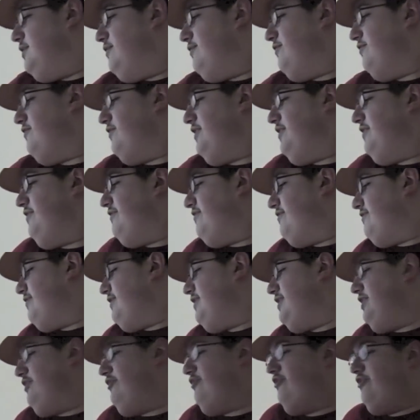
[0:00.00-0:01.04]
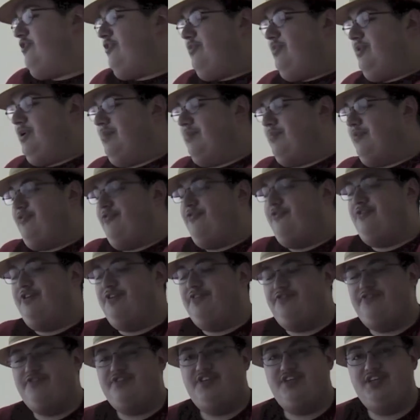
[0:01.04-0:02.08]
Since issue number
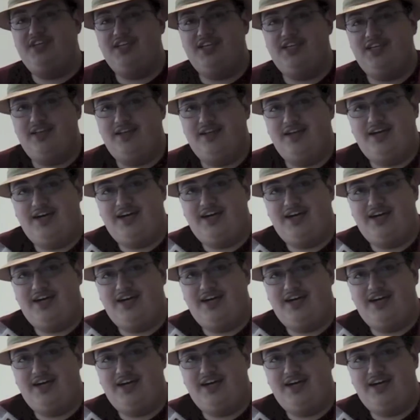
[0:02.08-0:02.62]
15,